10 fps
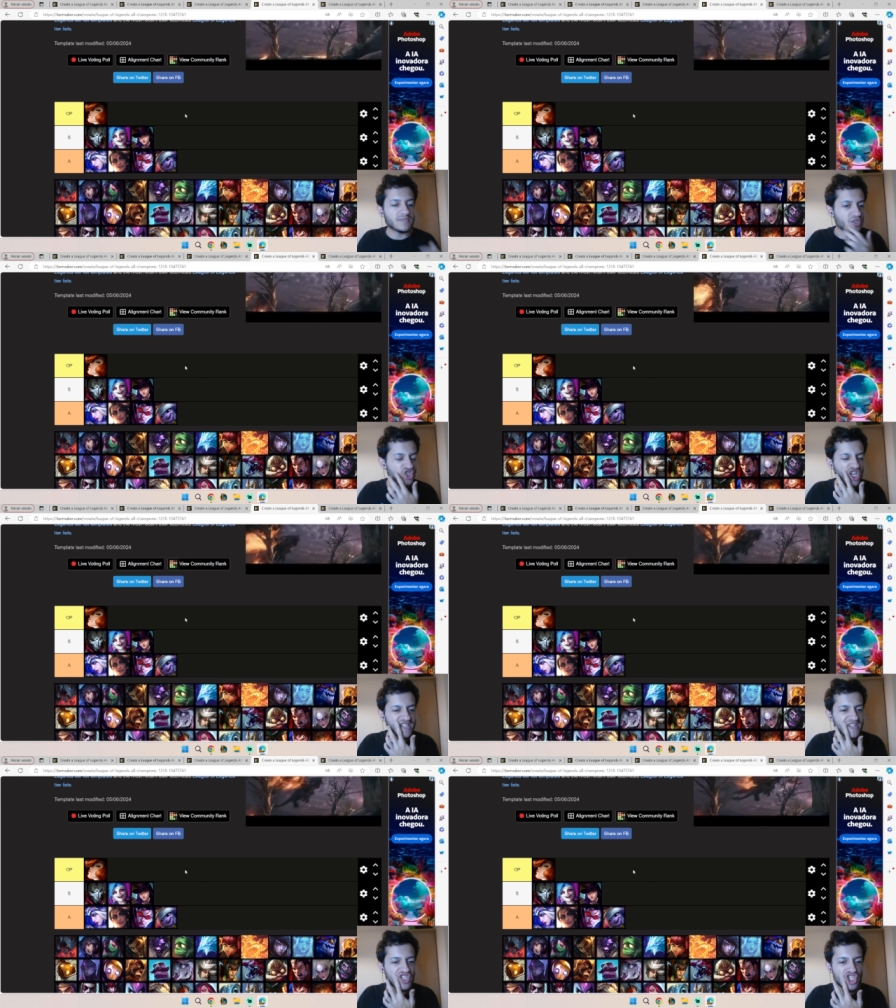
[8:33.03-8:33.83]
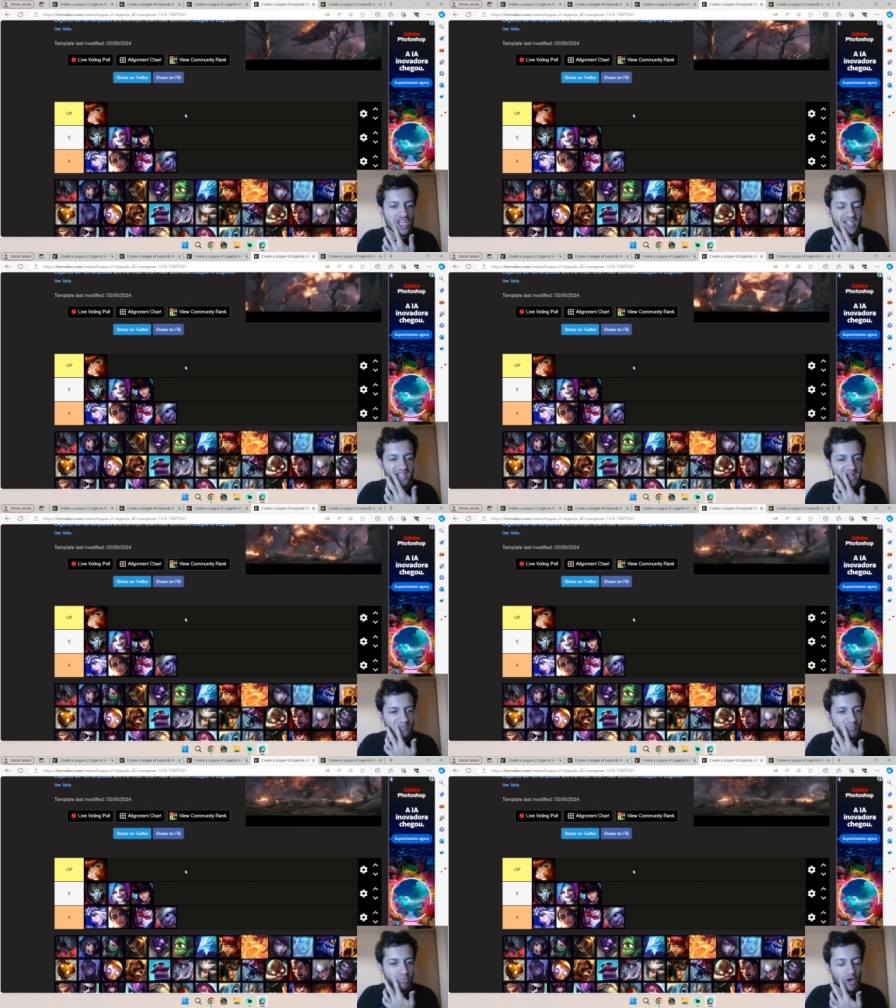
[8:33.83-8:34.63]
Jinx and Jhin, that
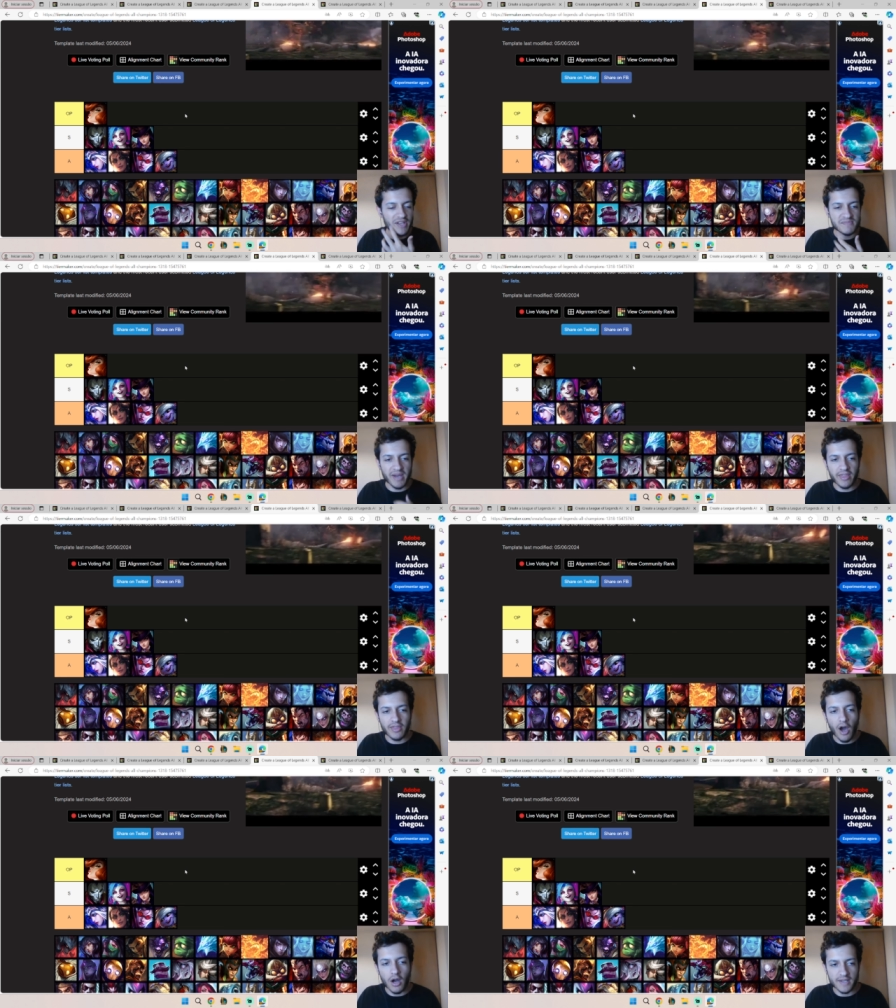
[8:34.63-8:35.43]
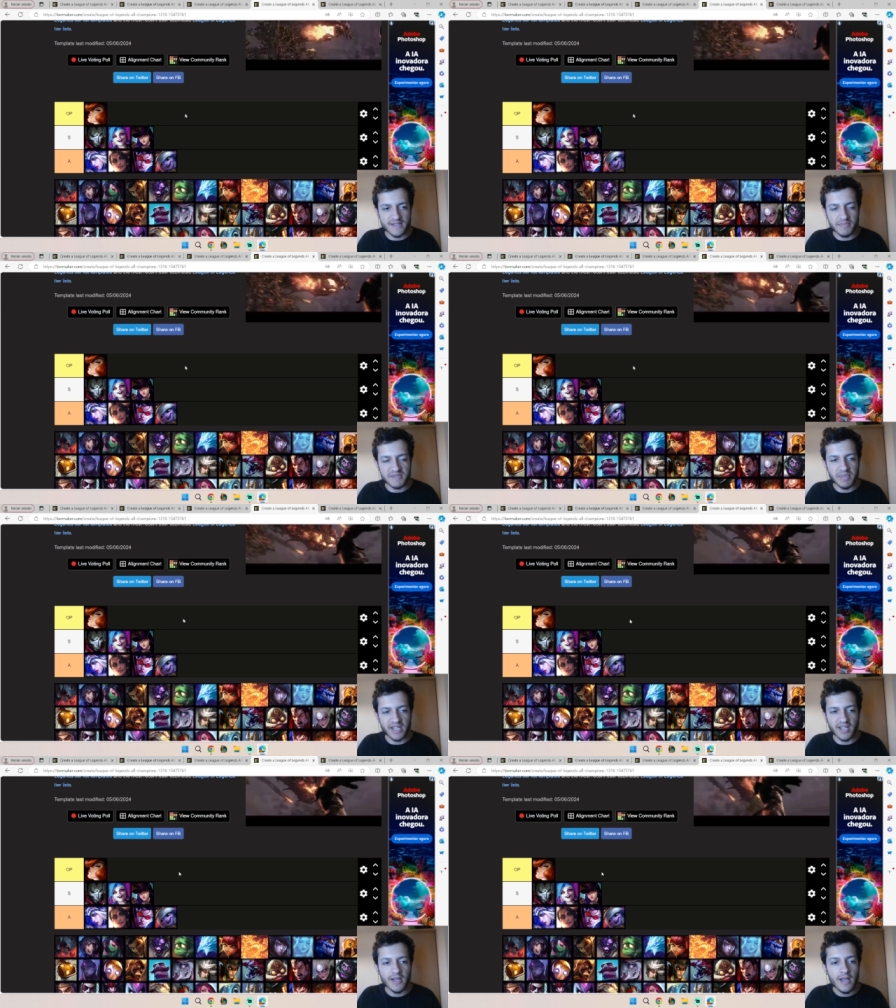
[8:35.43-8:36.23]
breaks my thong as I'm
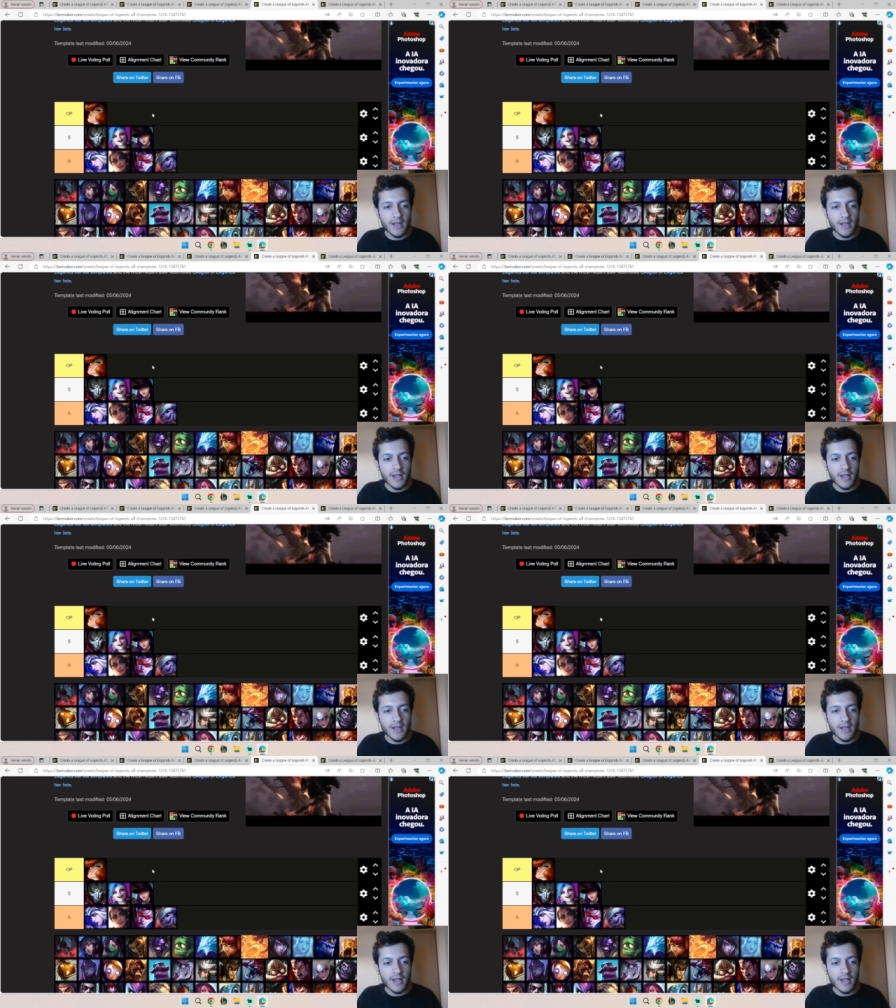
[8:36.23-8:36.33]
speaking.